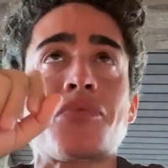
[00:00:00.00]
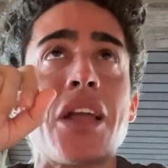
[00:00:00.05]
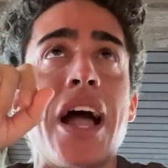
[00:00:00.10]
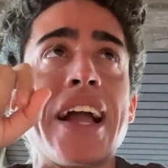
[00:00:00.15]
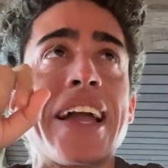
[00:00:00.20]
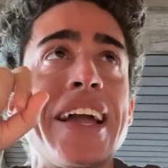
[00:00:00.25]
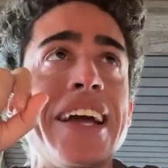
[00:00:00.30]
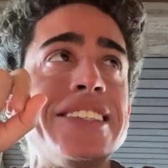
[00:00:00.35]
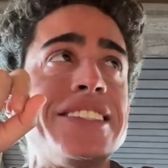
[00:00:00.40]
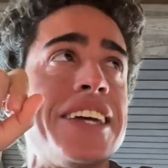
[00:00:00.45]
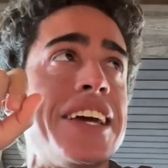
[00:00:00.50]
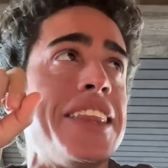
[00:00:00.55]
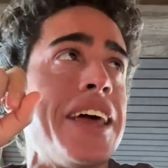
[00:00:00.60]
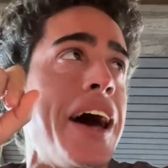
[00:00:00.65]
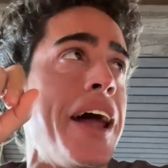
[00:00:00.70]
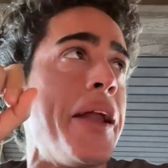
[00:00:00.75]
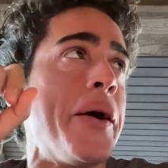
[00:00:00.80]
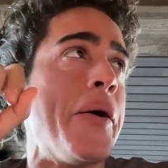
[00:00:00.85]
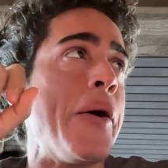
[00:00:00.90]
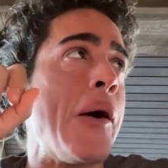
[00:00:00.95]
can't say
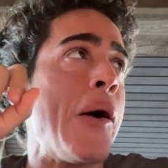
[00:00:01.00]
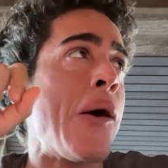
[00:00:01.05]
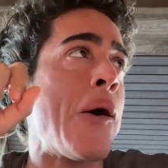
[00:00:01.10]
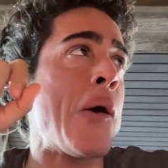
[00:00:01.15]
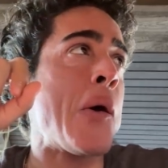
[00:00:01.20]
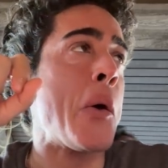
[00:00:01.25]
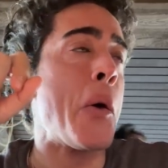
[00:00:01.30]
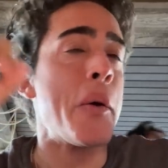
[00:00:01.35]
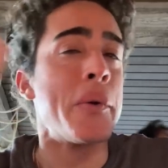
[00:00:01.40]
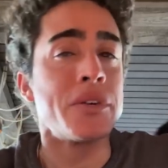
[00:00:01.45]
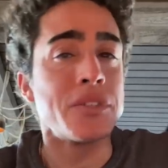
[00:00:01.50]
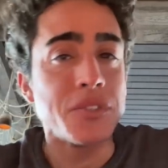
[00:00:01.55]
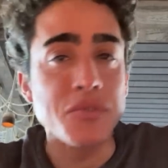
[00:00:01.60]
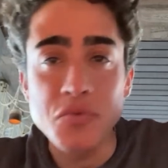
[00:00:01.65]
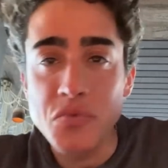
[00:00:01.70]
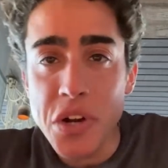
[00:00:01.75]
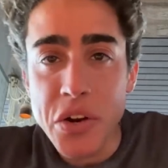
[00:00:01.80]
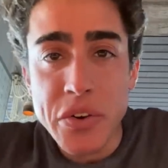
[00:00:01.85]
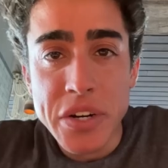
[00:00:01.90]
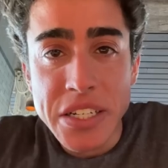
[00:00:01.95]
that.
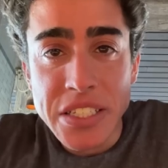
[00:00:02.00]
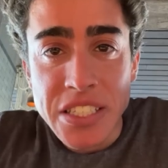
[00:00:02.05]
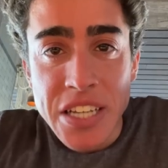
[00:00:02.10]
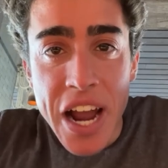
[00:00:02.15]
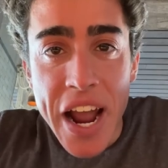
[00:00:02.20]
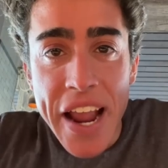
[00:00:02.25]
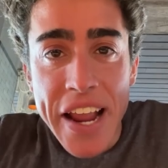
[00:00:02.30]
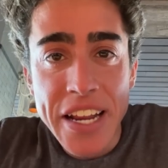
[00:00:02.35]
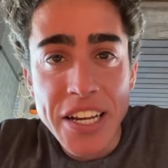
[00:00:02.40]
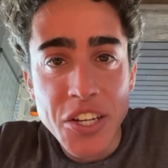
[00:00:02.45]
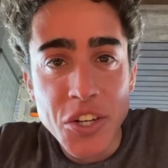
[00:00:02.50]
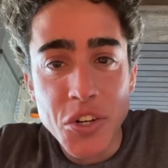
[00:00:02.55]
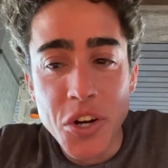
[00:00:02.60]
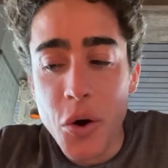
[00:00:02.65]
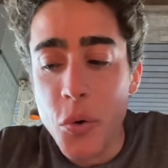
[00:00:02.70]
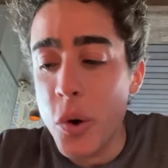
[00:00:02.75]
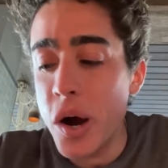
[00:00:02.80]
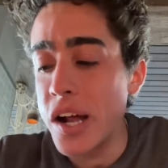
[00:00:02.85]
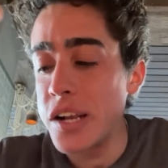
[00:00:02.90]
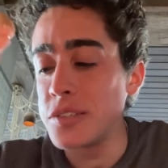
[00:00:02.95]
Very tight, you
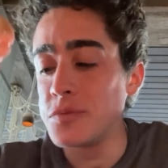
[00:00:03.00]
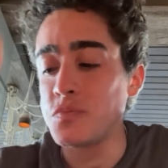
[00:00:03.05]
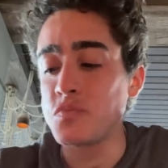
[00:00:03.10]
know what?